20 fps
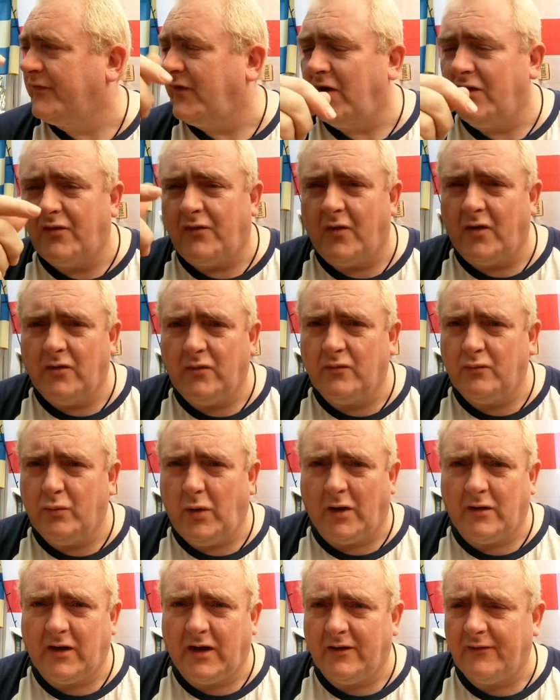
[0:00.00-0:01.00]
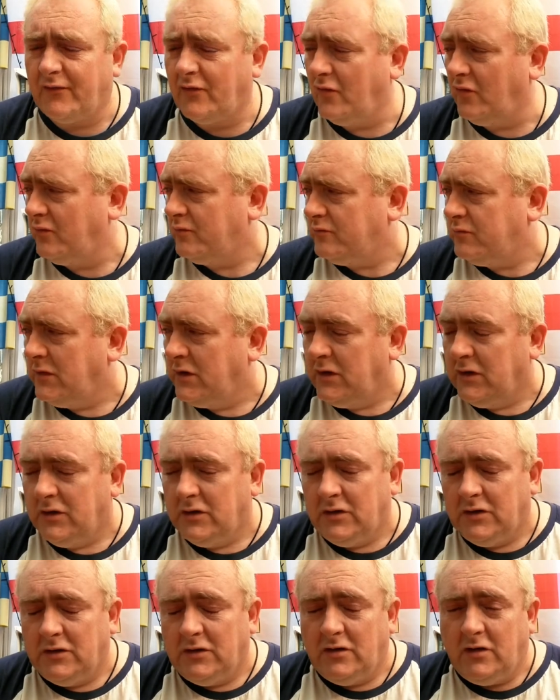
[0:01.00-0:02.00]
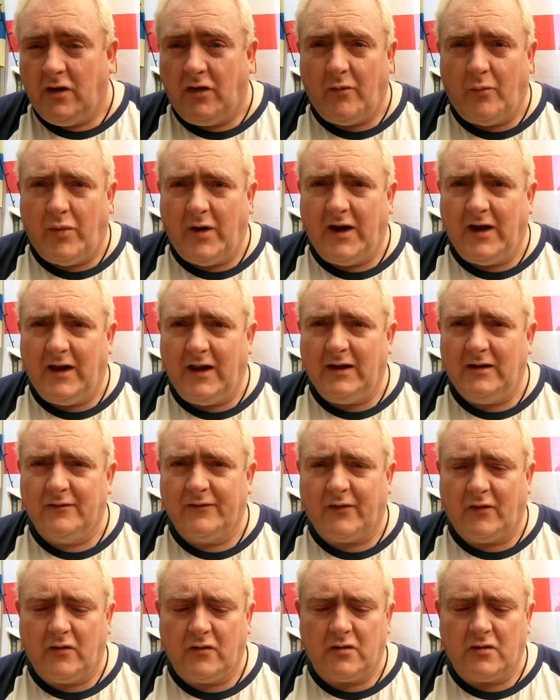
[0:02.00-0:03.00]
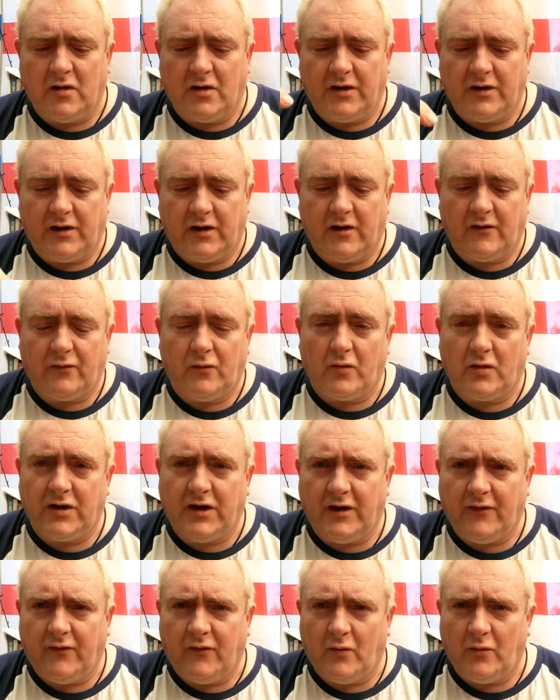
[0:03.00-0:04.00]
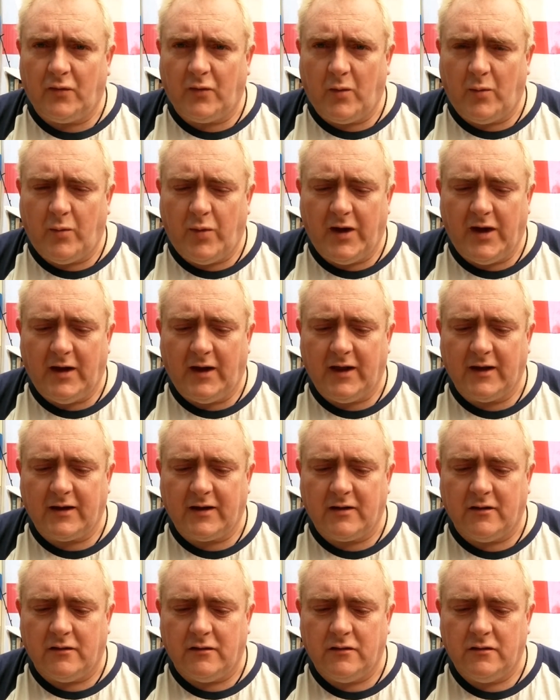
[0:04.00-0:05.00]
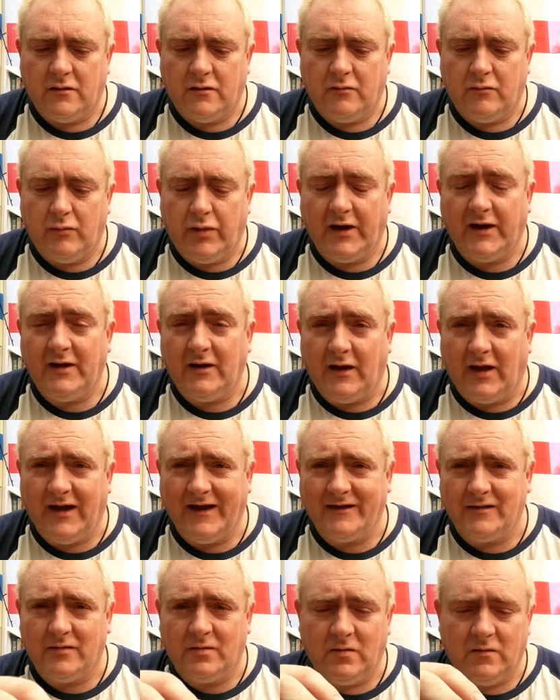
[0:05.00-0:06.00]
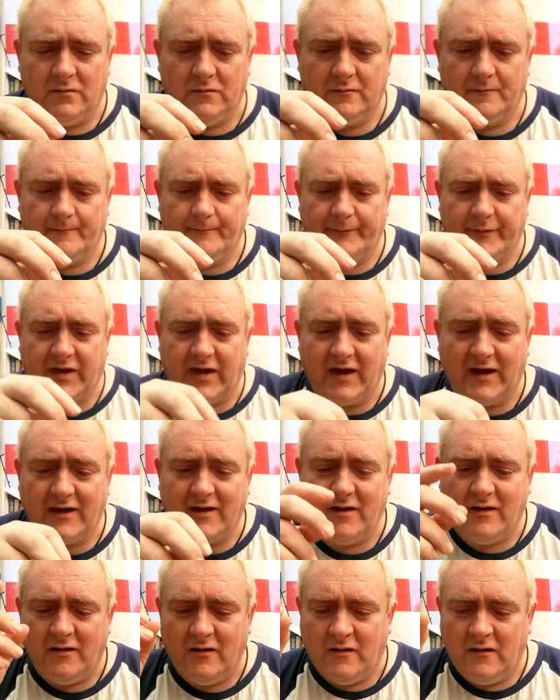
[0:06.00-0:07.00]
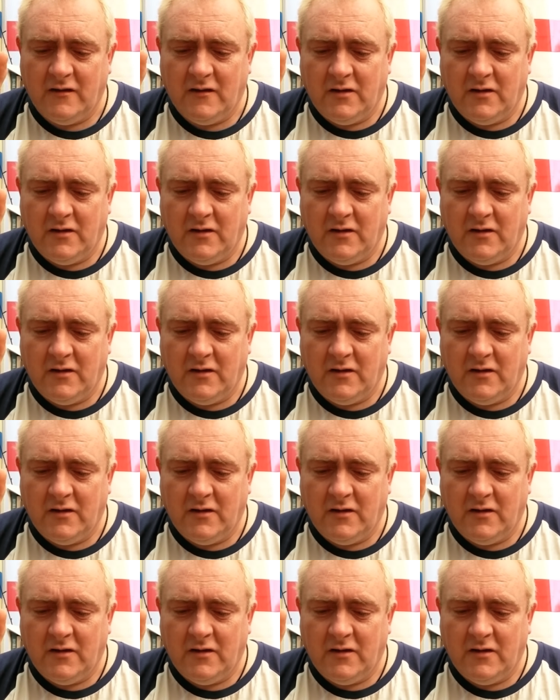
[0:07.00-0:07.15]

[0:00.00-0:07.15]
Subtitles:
straight through, I'll get some of the pale ales that I've got in there. So I connected up to a pale ale keg,